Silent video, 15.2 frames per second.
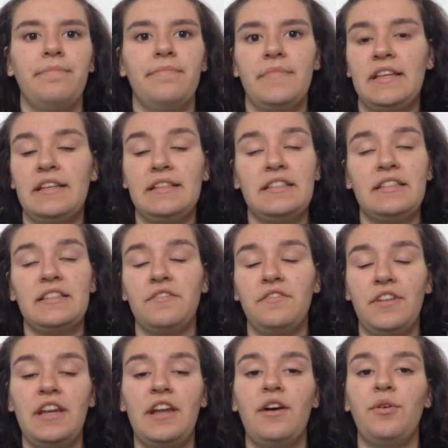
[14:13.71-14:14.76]
This
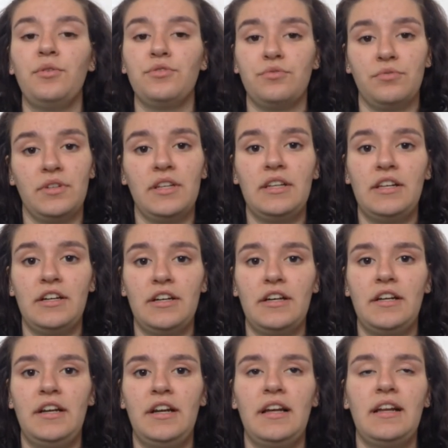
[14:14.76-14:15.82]
video was really
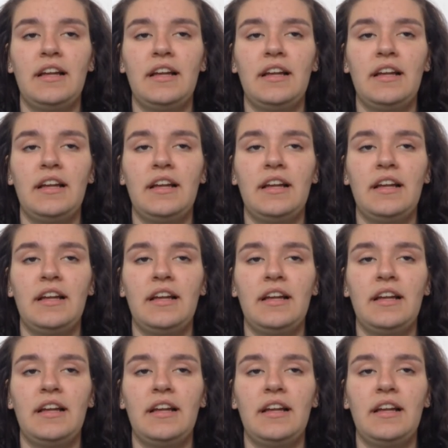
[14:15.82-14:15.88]
good.